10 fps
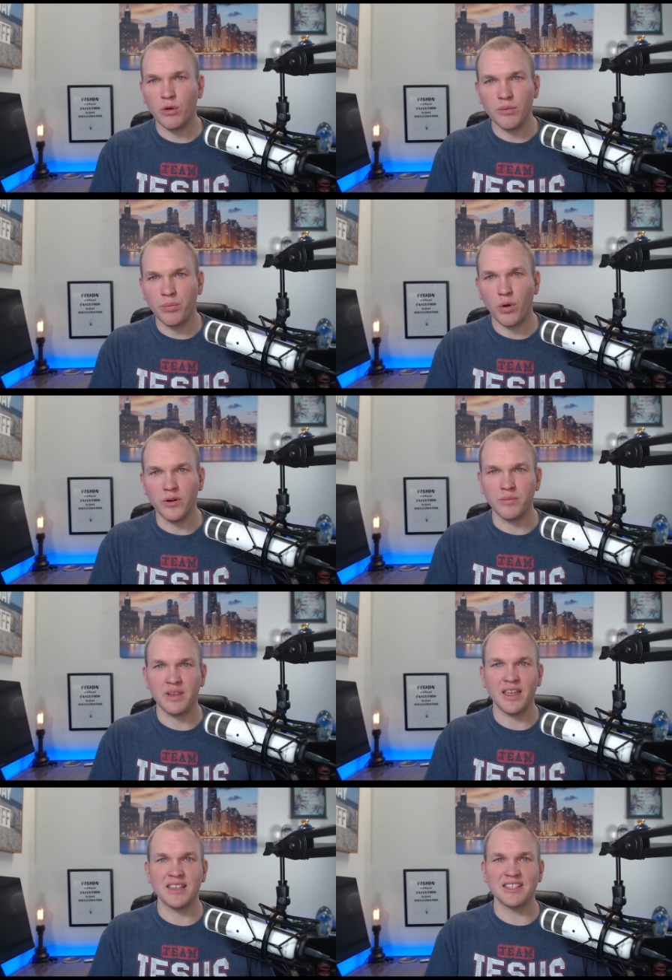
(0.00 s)
important,
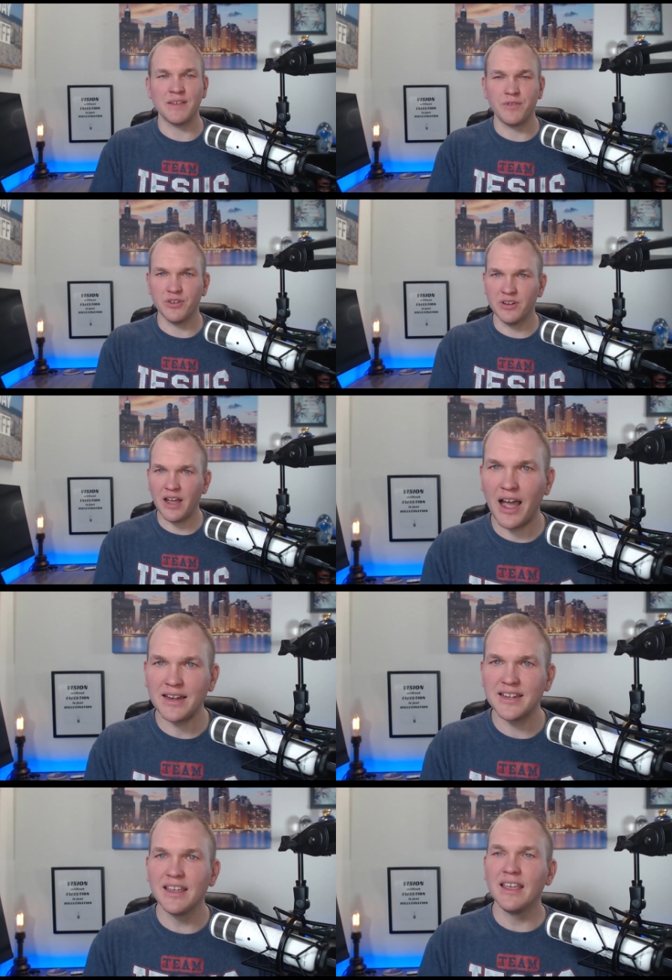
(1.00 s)
because if you're
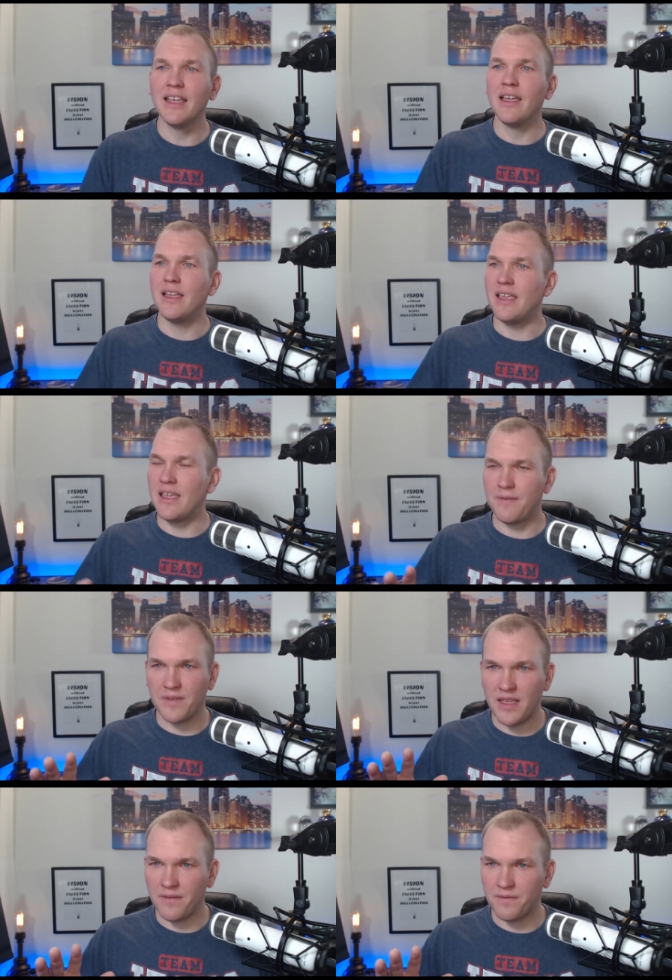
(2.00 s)
not, if
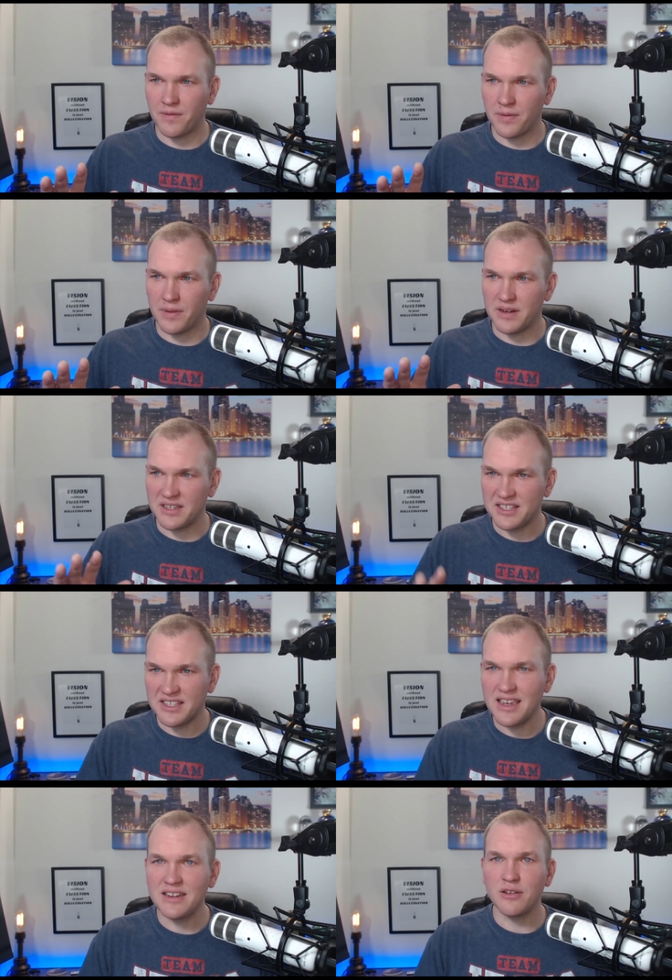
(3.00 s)
the
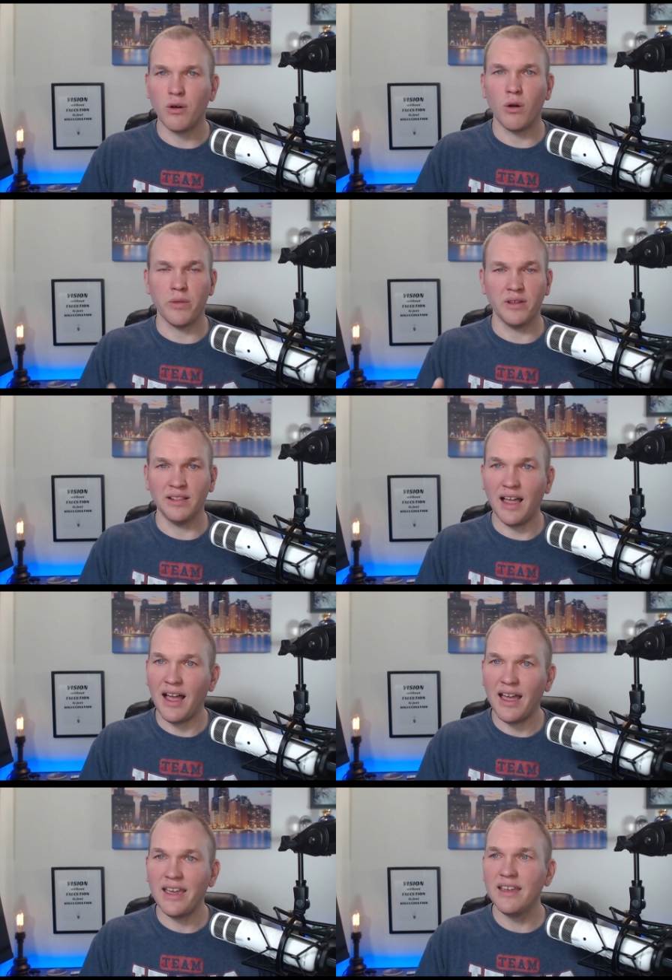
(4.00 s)
deceit or the
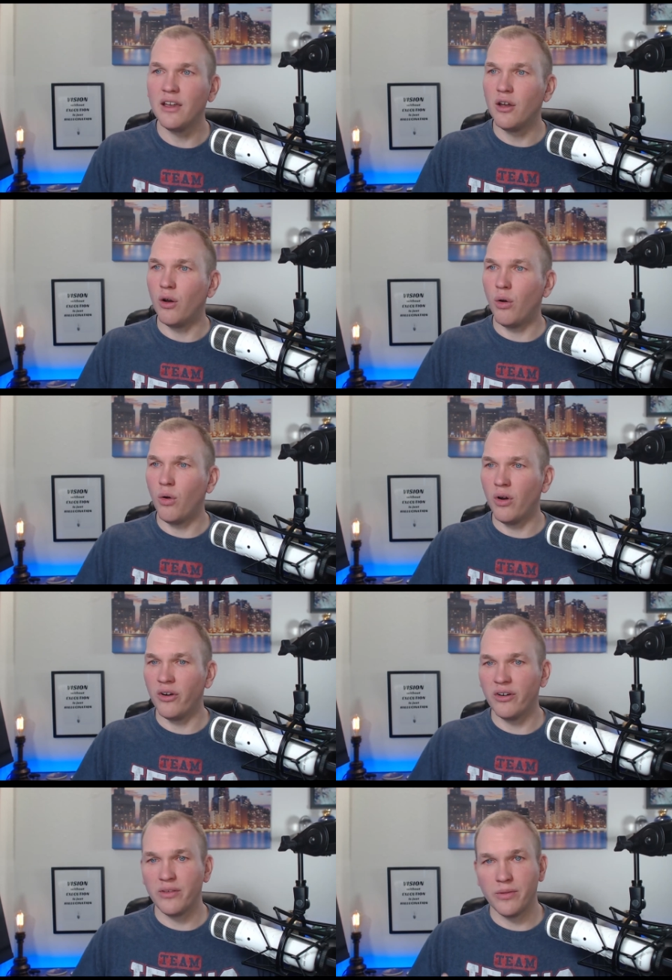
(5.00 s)
lie
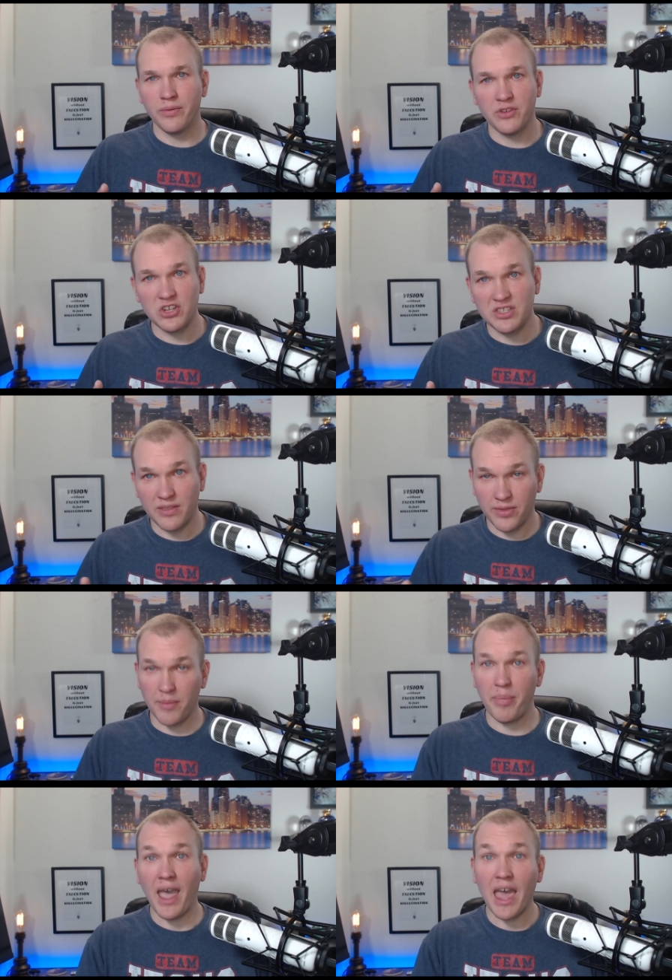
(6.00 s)
or just the
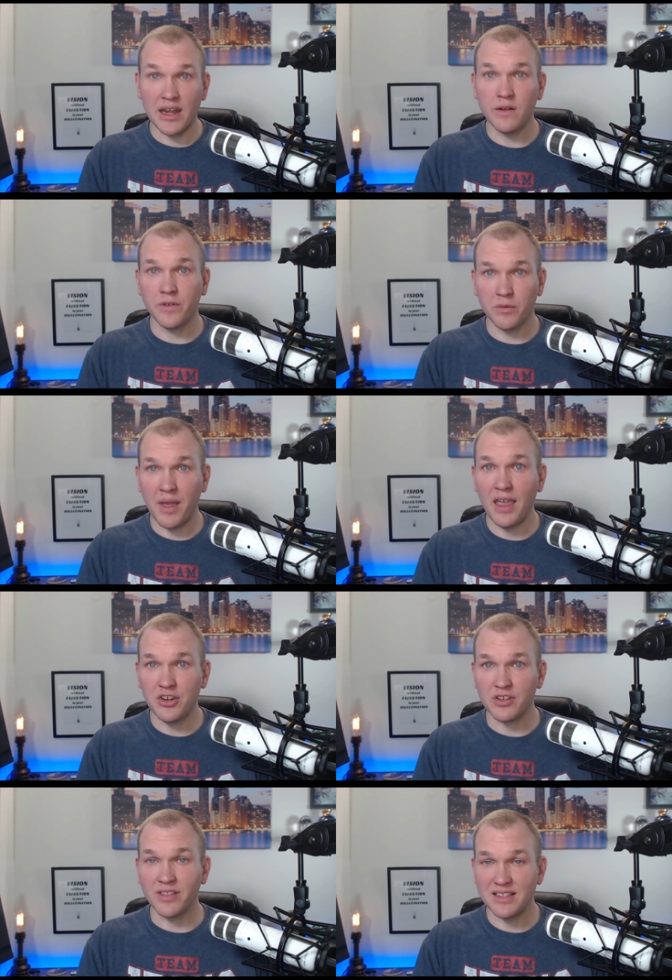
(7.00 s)
bad
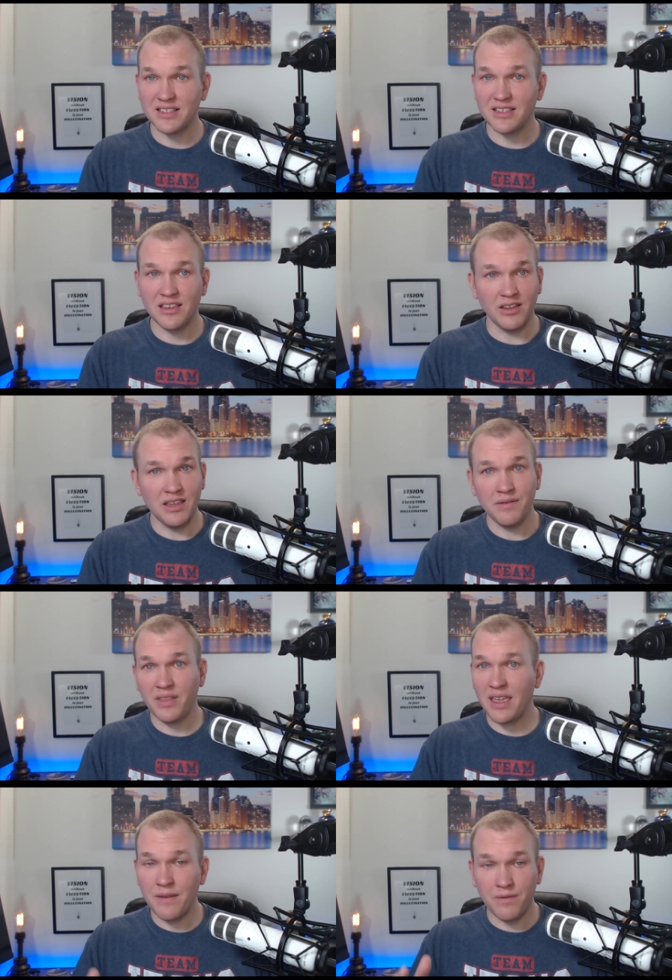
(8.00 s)
information, even
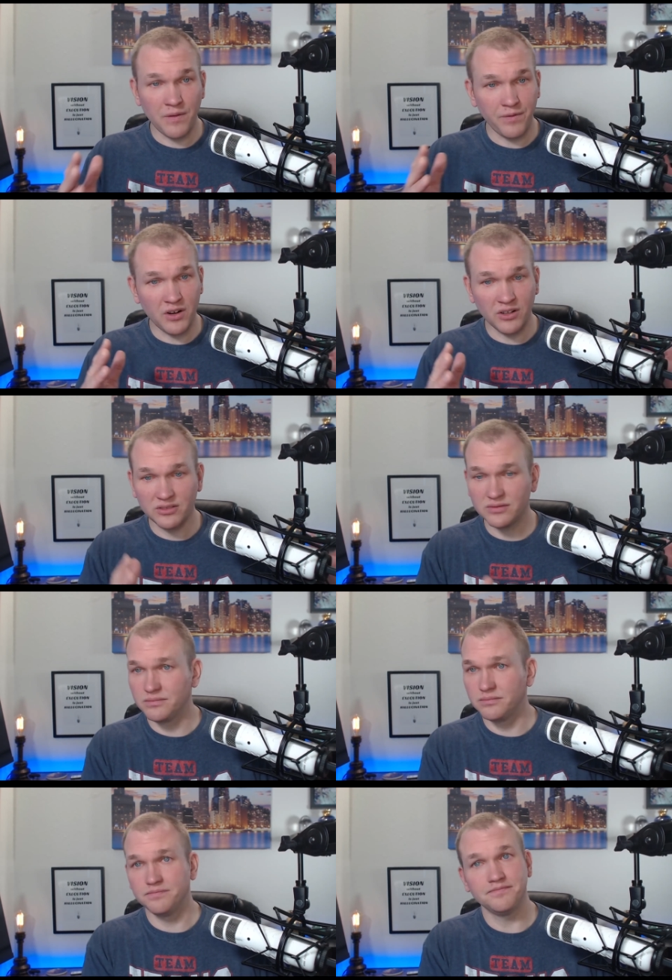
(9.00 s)
if you're,
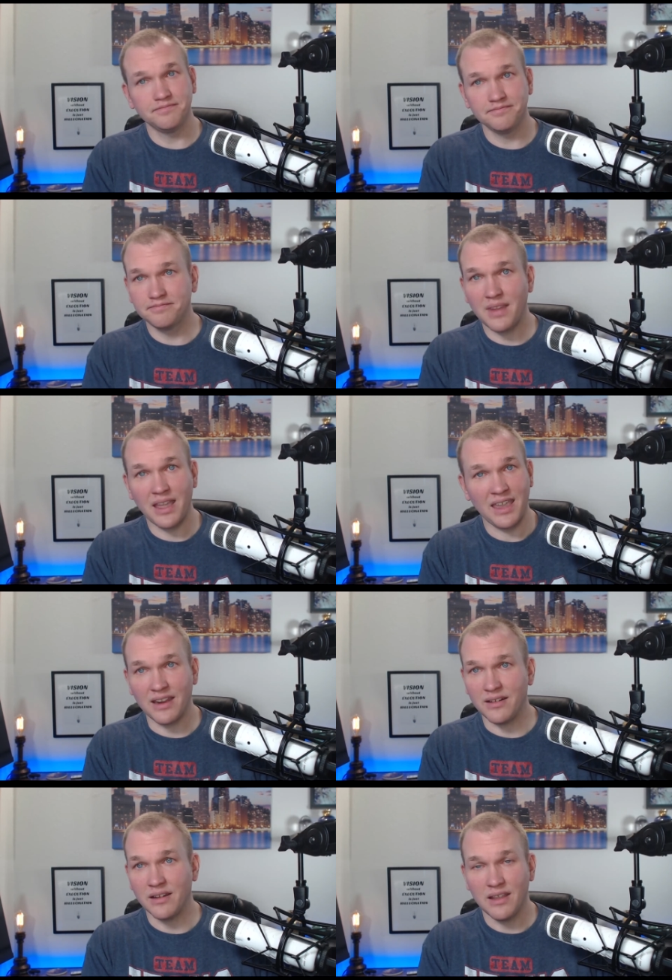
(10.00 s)

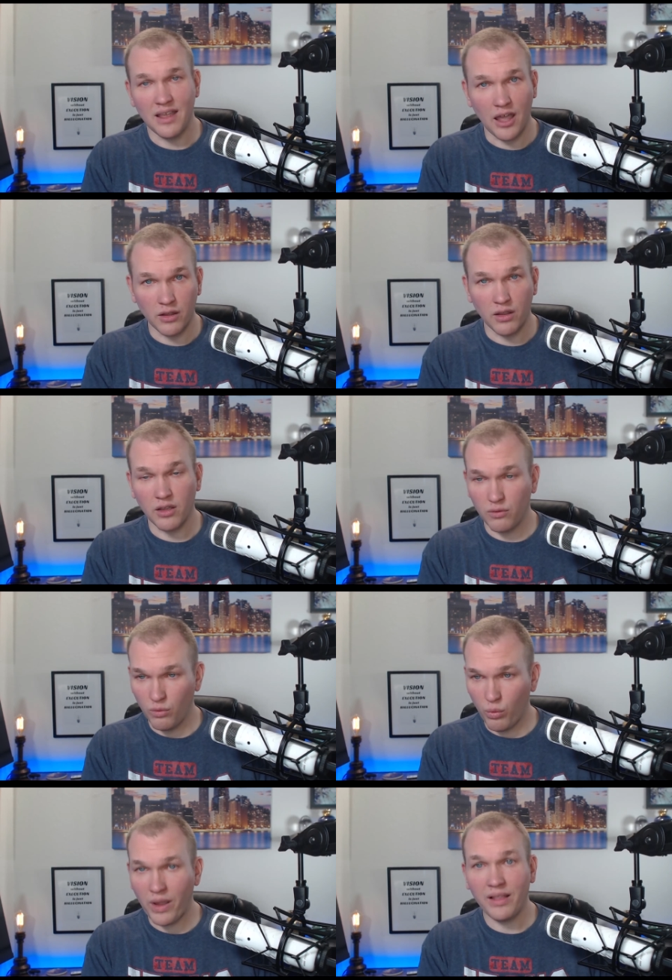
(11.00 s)
again, a
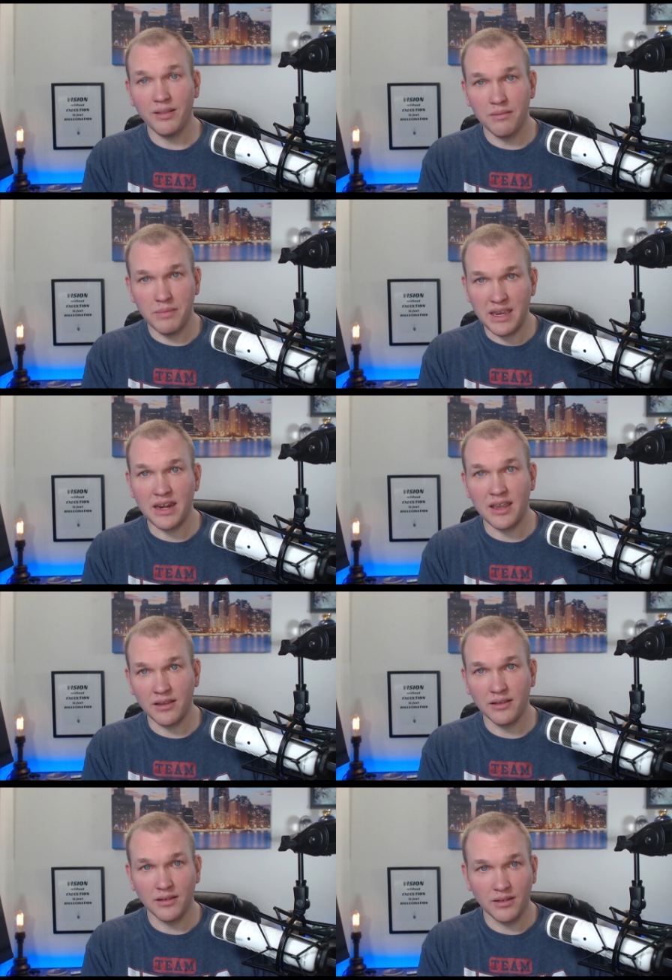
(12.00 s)

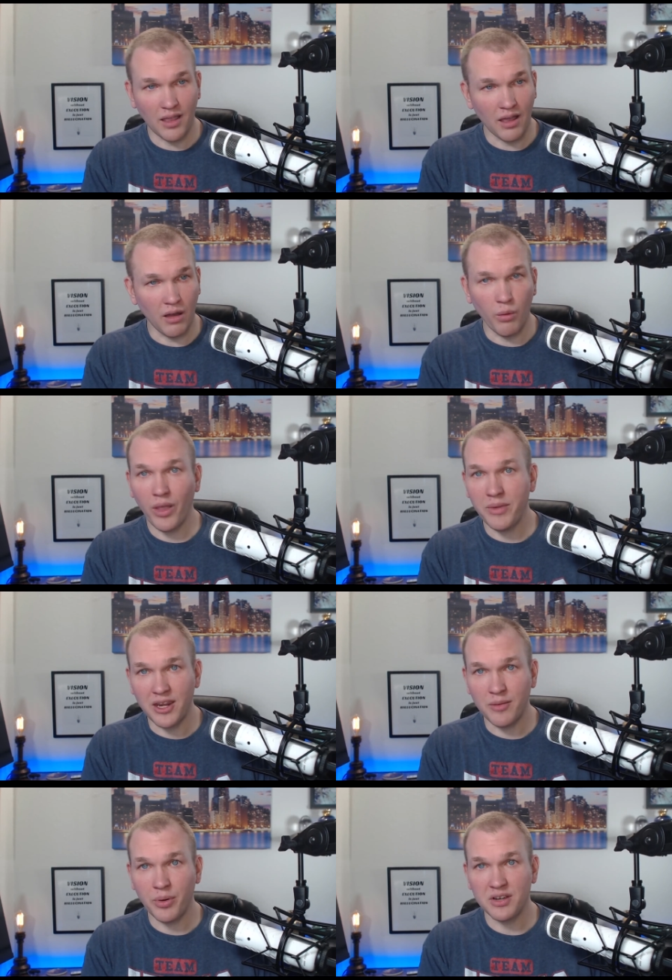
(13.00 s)
well-meaning
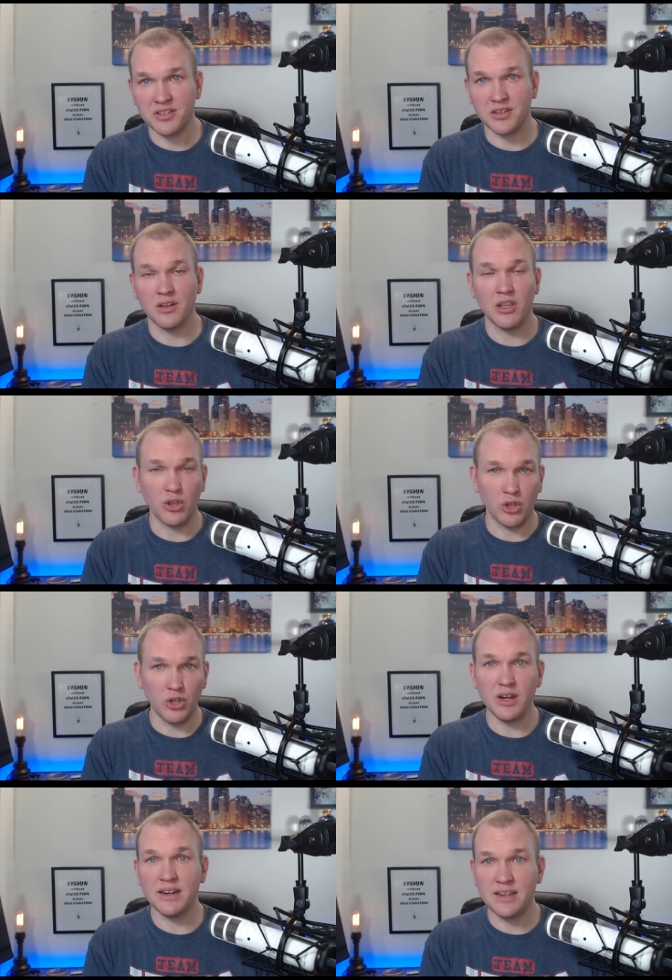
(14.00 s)
person,
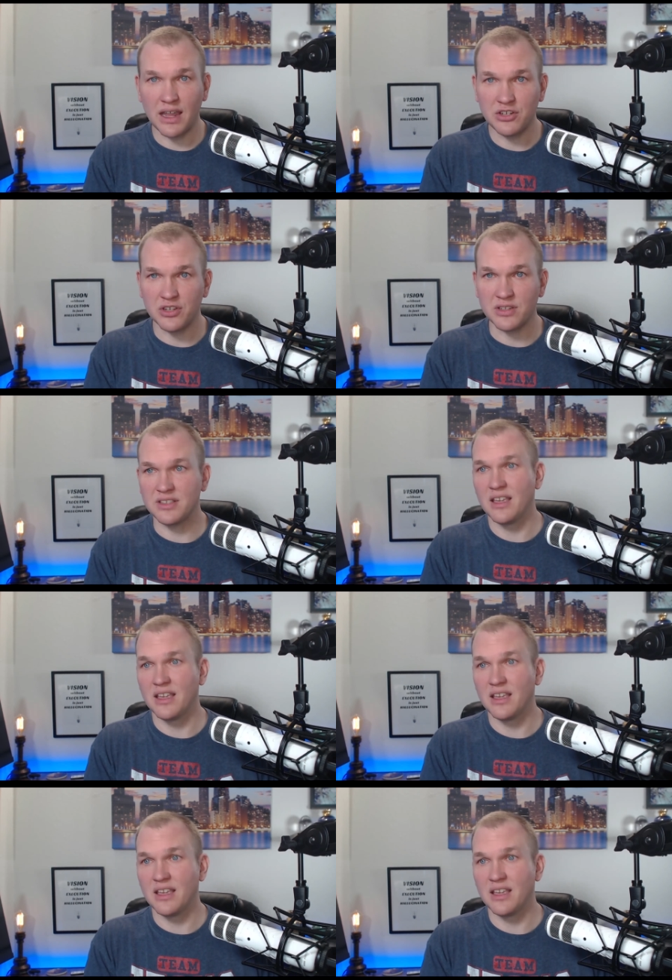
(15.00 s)
good intentions,